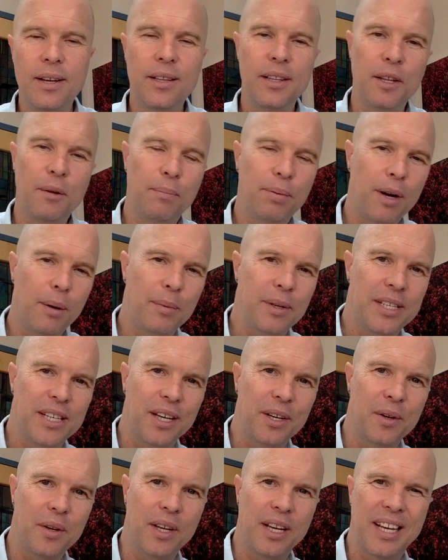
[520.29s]
they'll probably tell
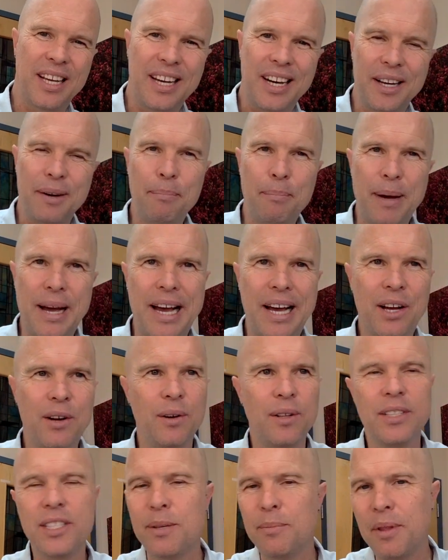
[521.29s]
you to cut back
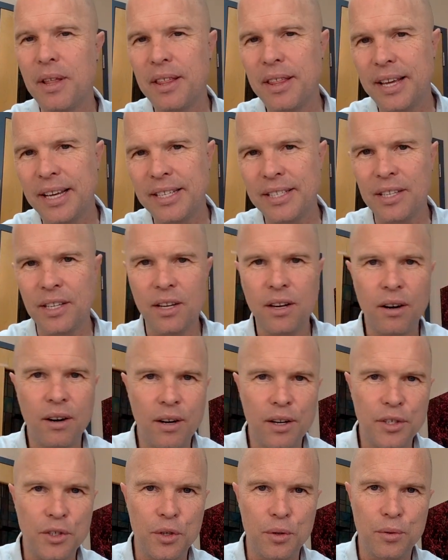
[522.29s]
on some of the things that
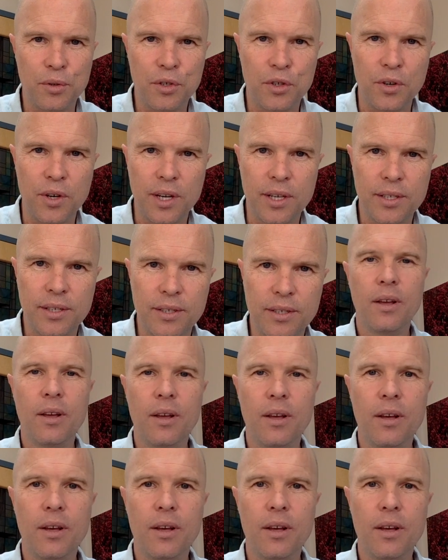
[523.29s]
cause you stress.